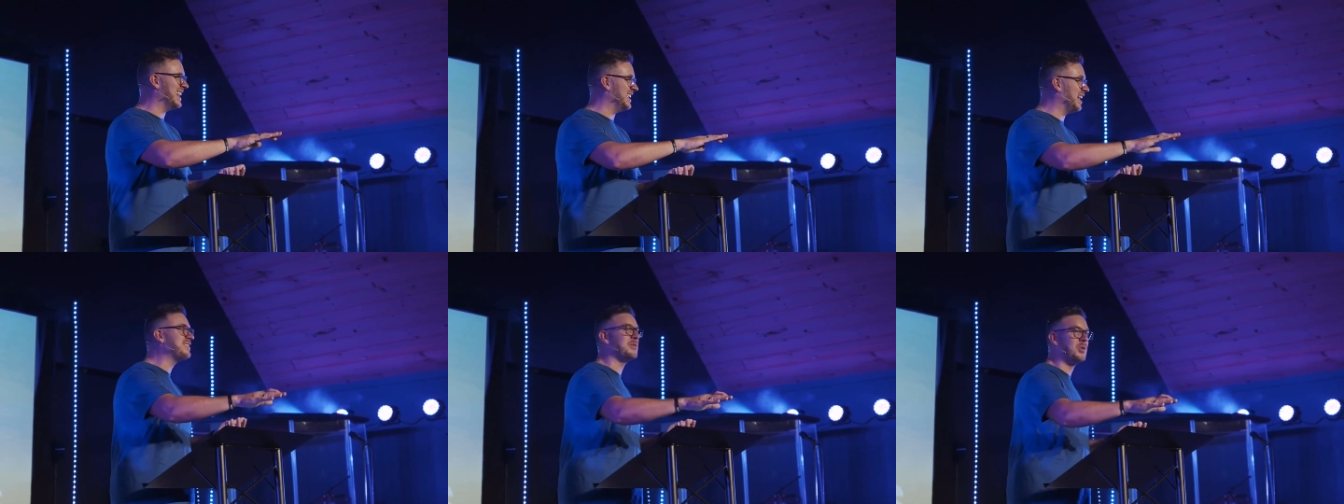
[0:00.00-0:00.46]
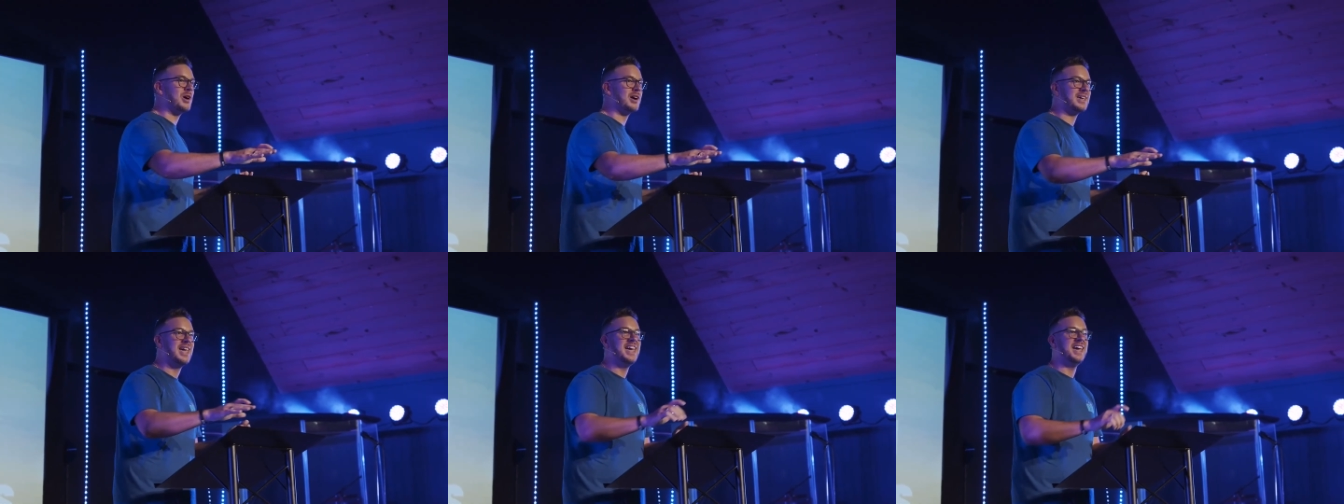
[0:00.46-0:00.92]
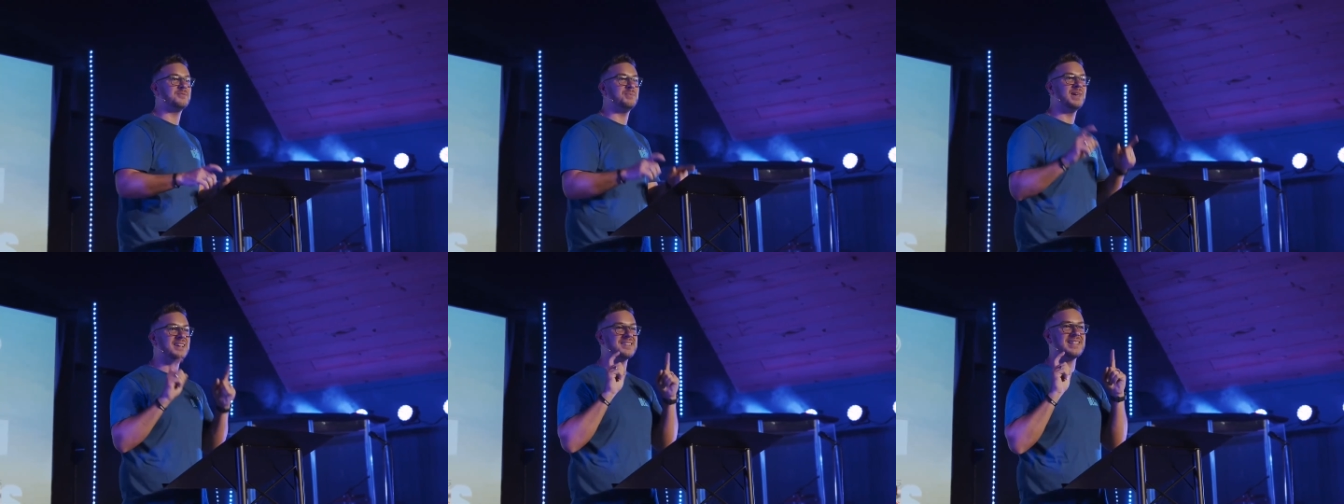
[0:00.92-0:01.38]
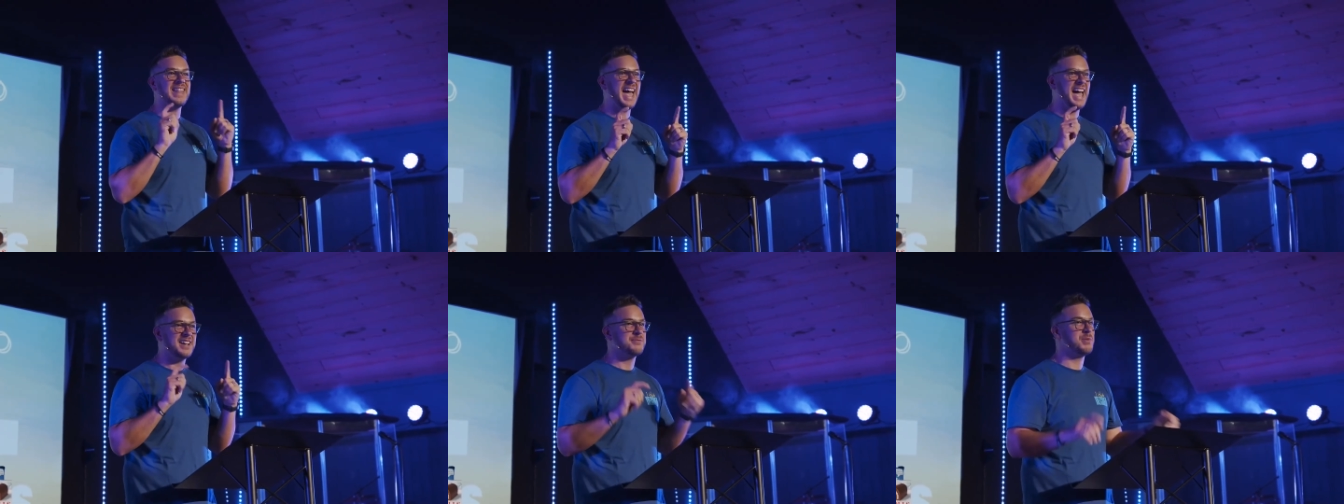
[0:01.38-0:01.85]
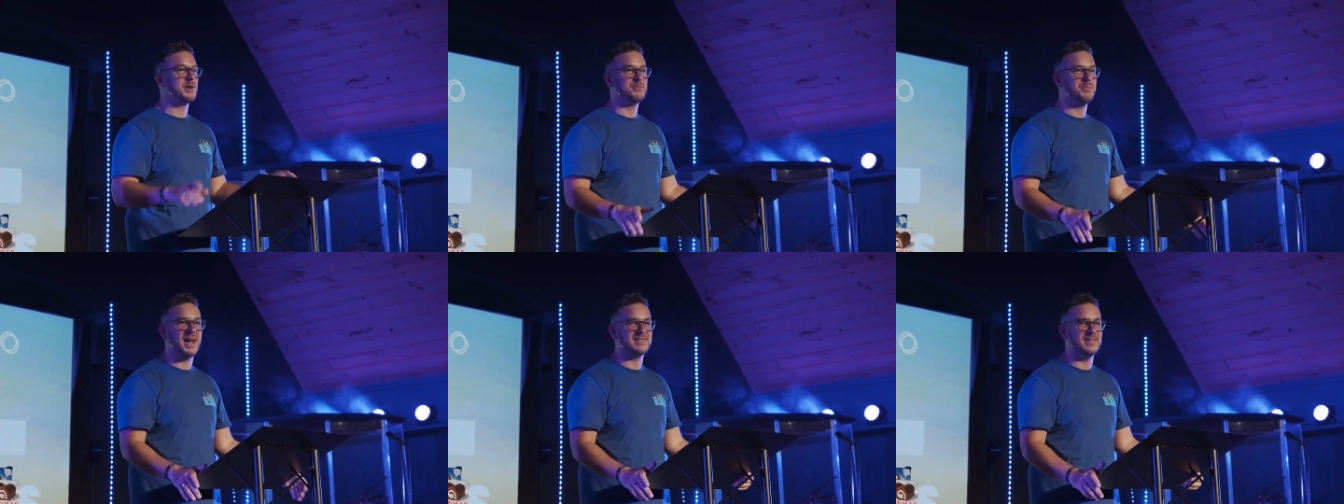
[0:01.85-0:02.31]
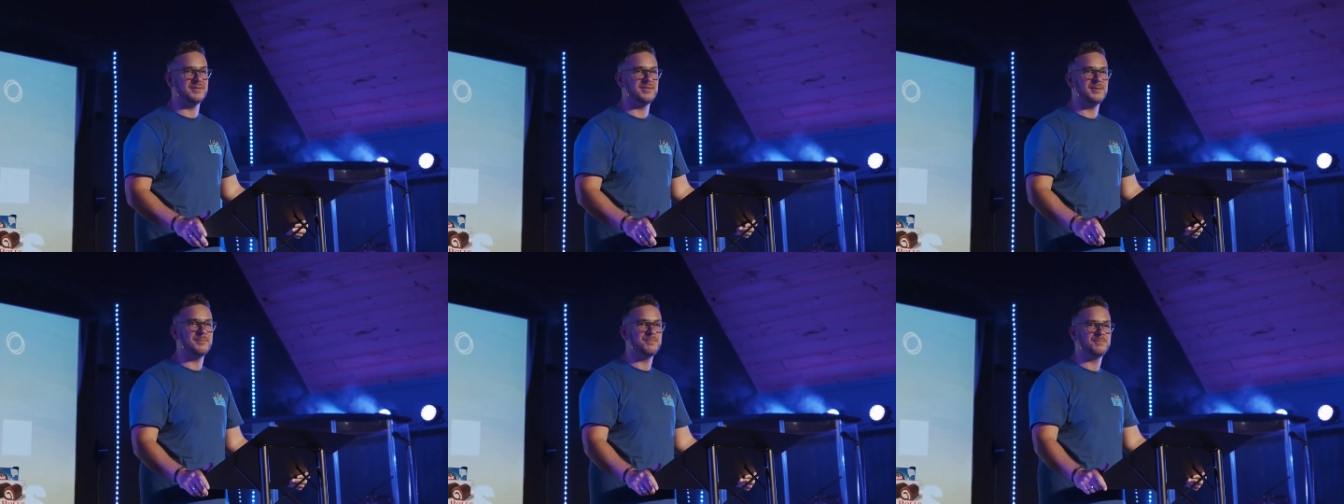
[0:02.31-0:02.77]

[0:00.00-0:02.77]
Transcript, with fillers: it doesn't work is because it lacks perspective.